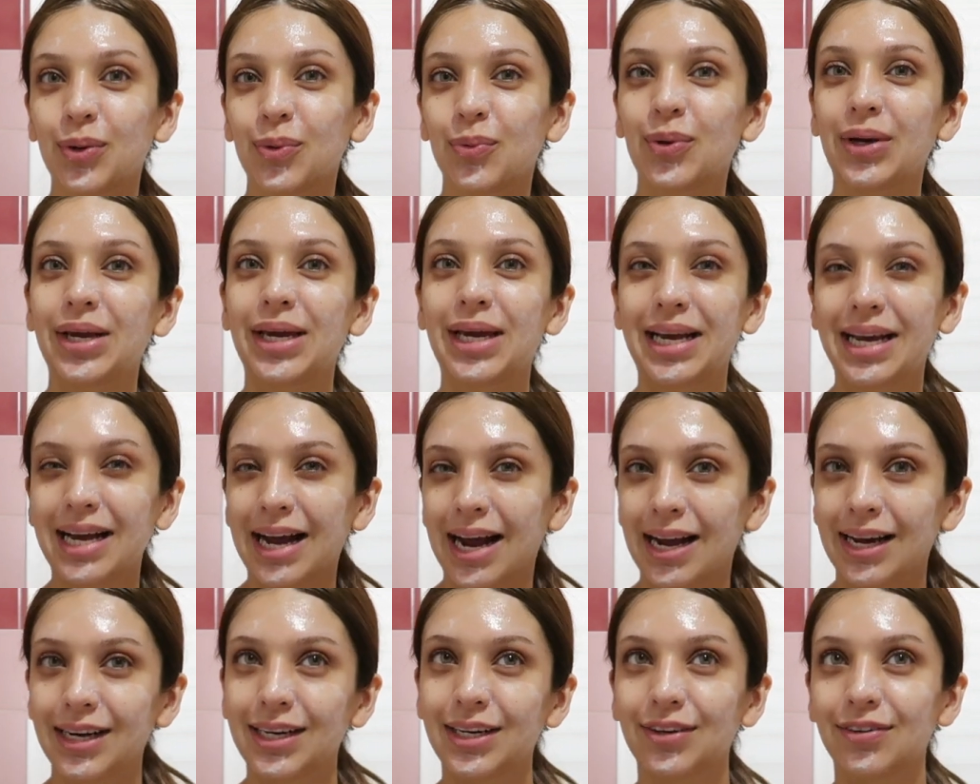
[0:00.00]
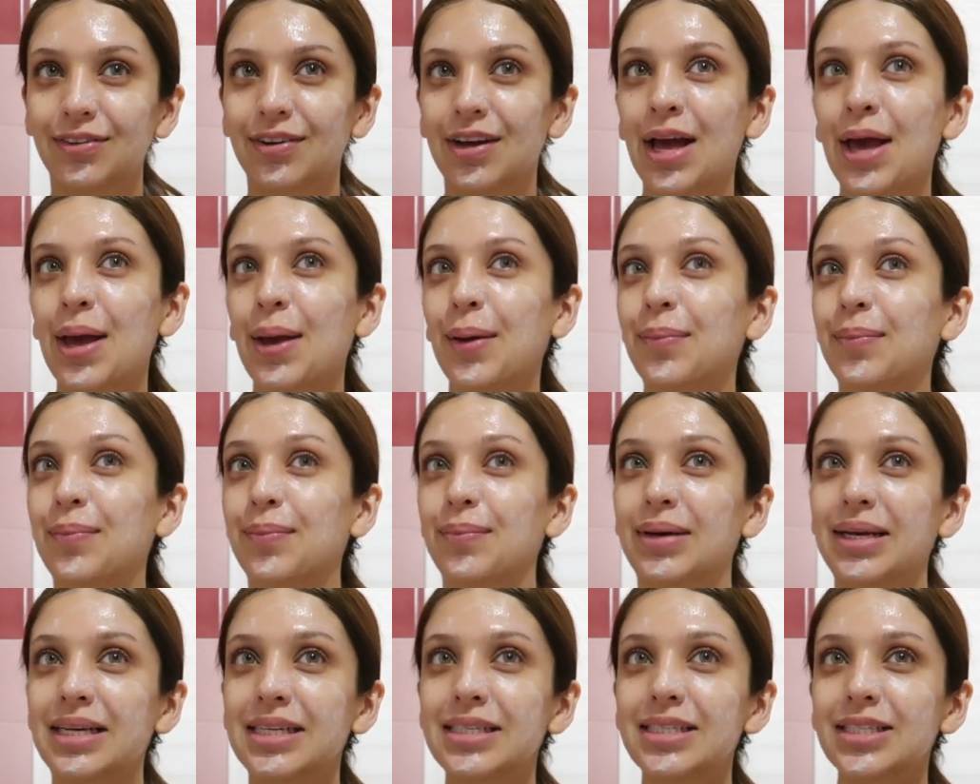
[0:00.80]
where we kind of
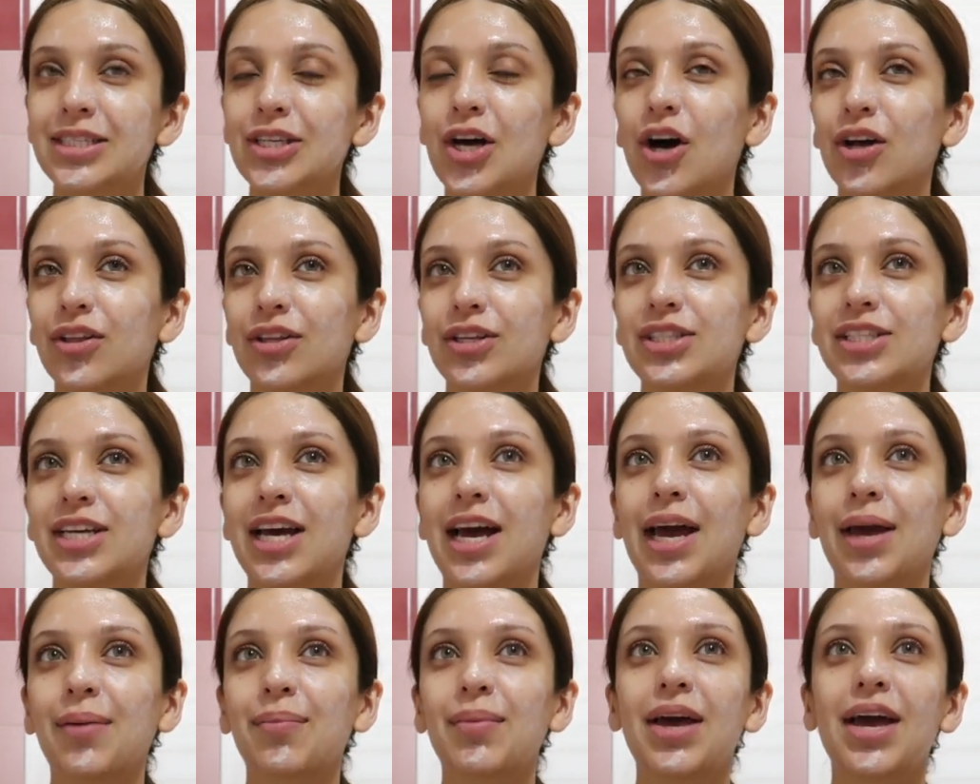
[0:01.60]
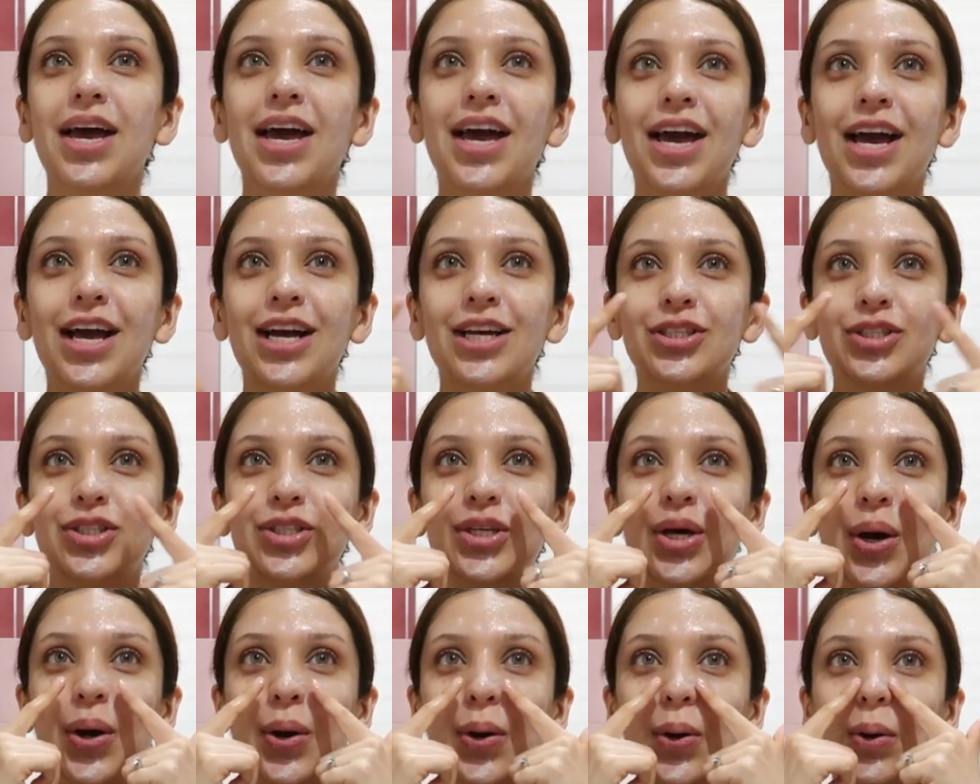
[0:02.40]
miss all the time.
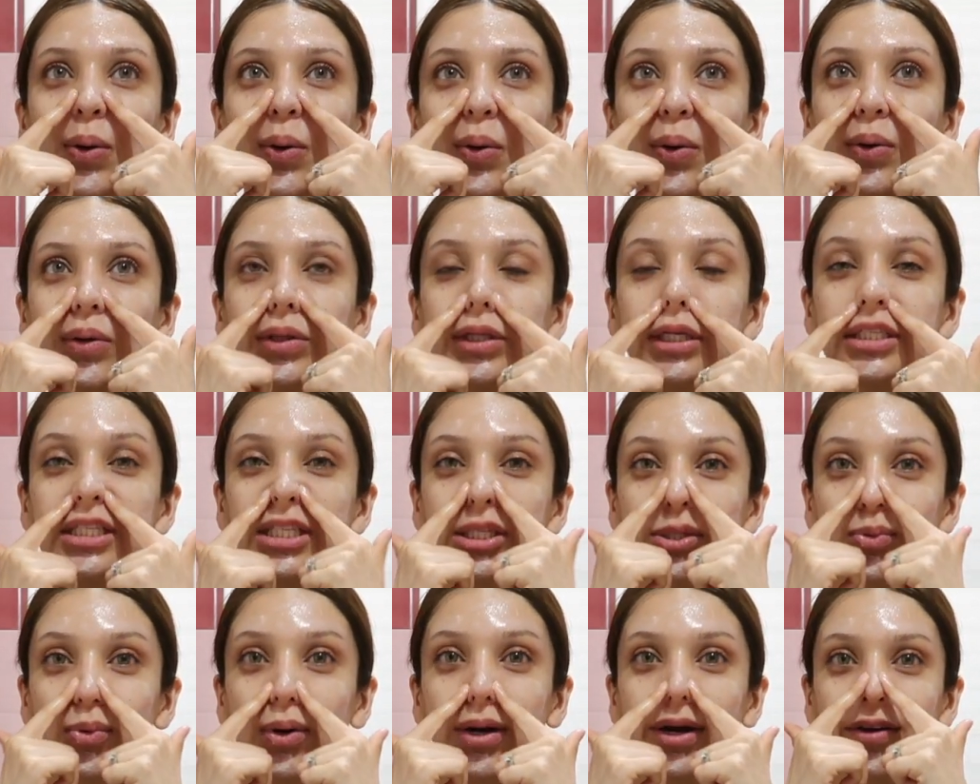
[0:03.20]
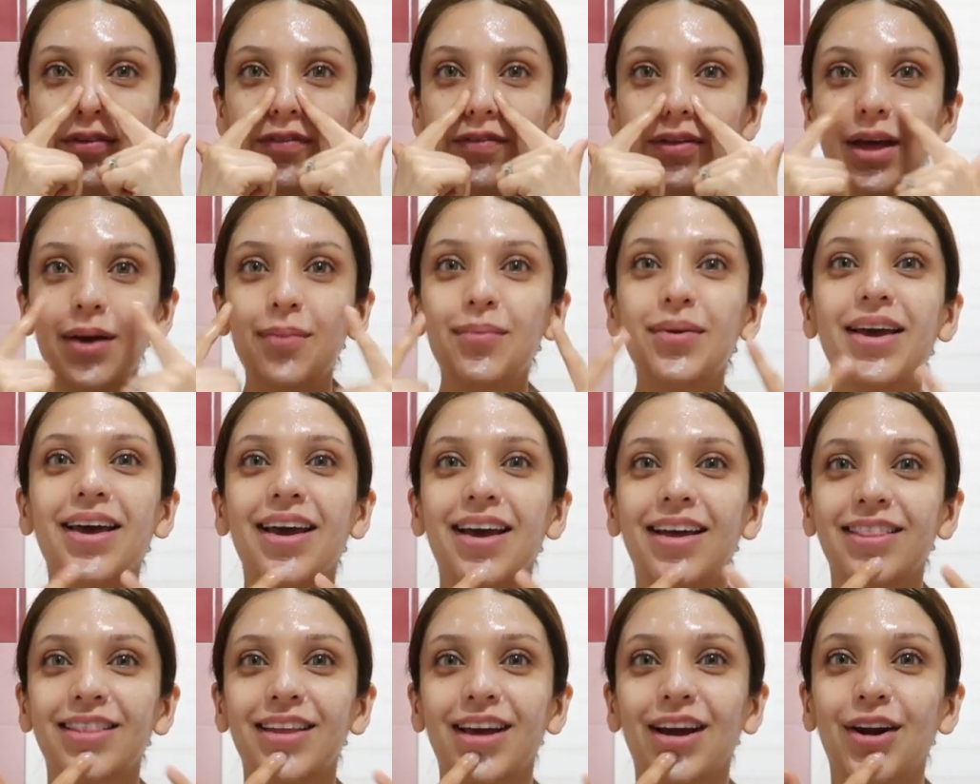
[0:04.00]
So this is one of them
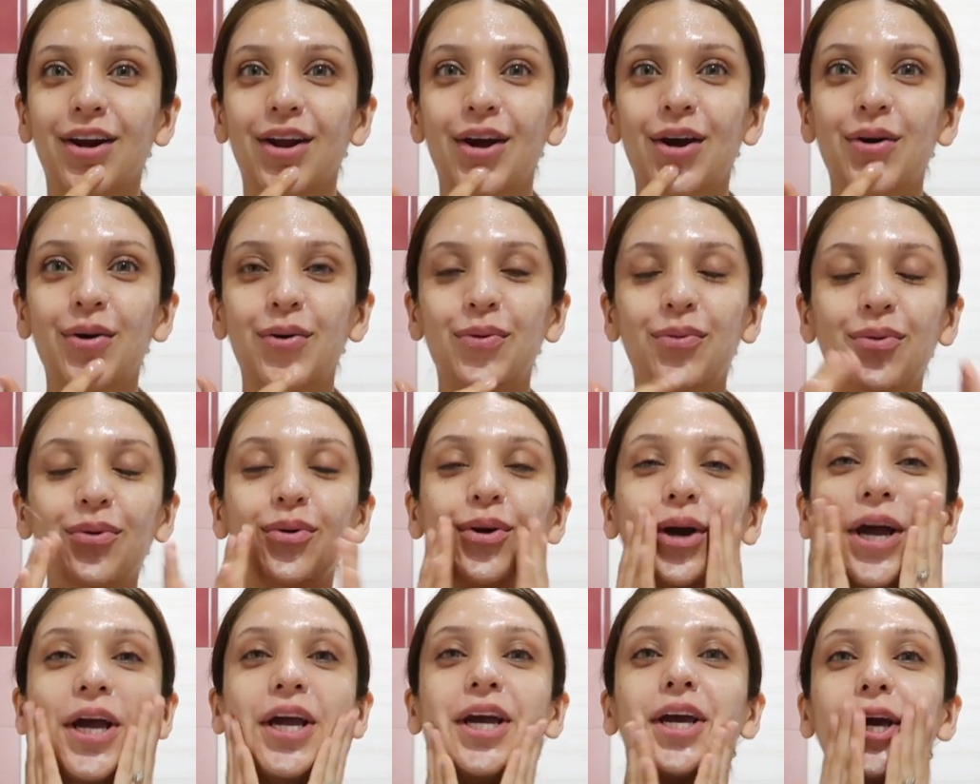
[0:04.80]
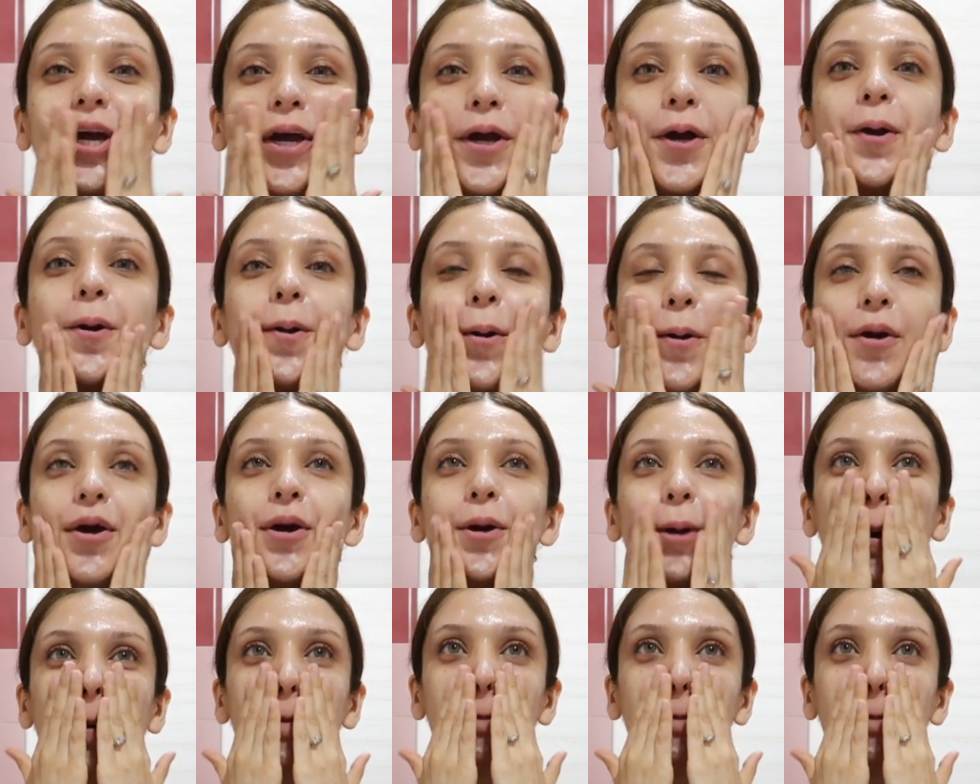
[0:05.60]
and then right here.